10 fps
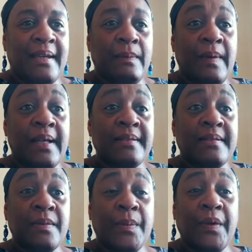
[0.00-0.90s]
and
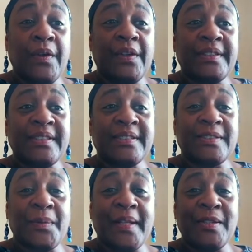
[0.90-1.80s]
whilst the world is
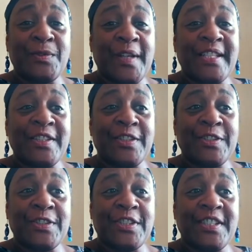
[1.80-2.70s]
so
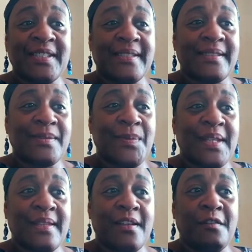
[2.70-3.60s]
drenched
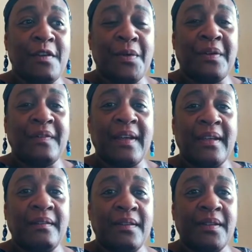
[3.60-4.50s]
with the
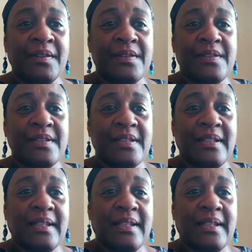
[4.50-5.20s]
coronavirus,